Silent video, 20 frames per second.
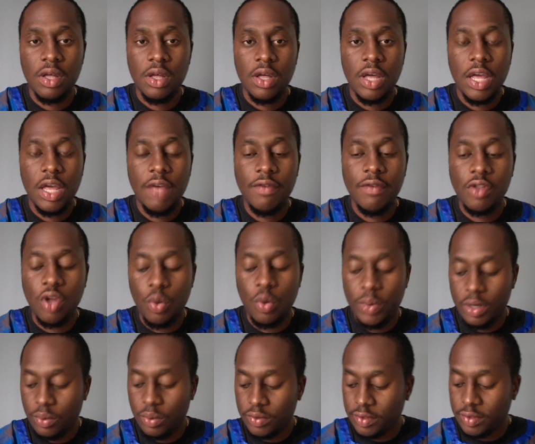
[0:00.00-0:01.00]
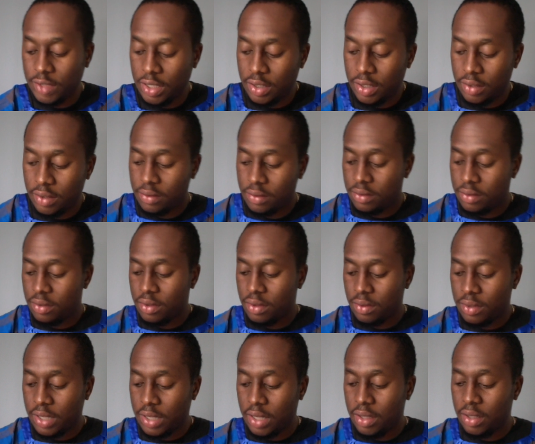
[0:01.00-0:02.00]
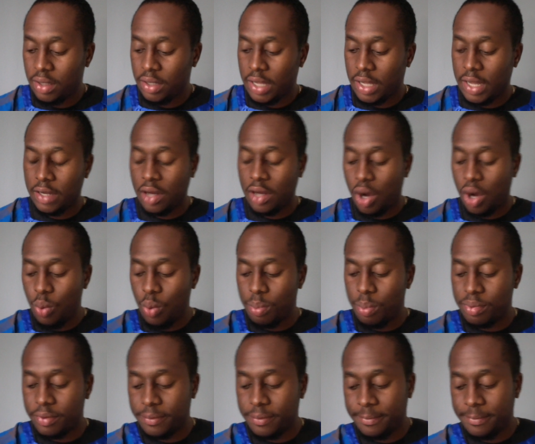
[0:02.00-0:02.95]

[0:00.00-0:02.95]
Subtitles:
Even though we don't see it. Okay. And hope.